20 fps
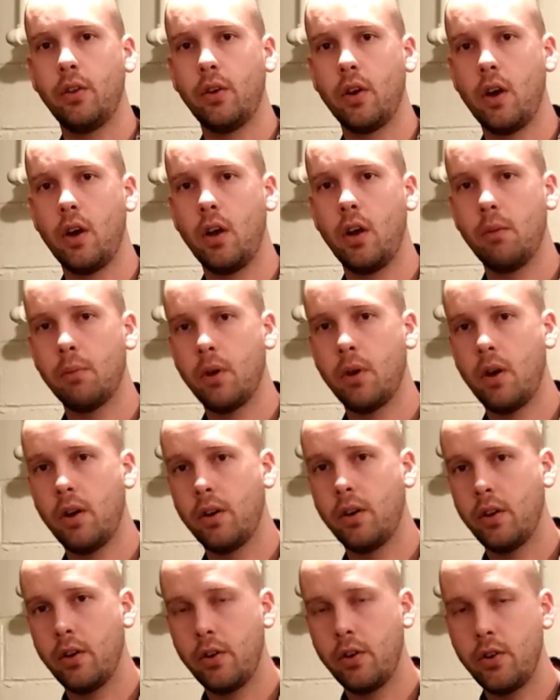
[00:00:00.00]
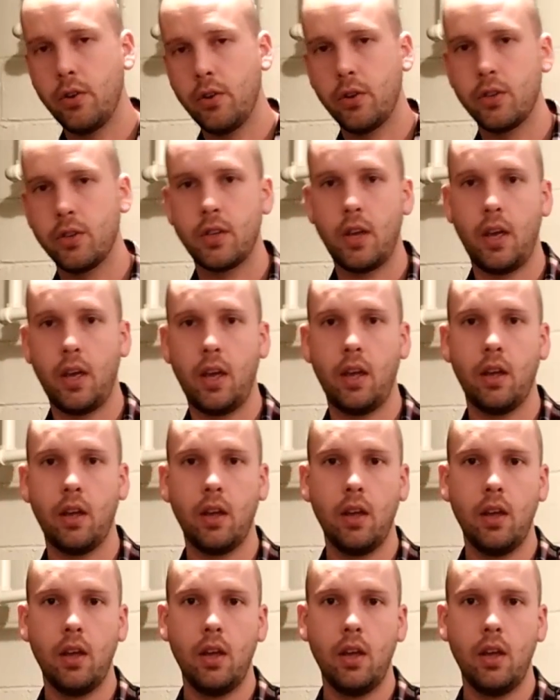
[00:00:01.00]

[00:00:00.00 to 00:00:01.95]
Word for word: They're unbonded, or you could say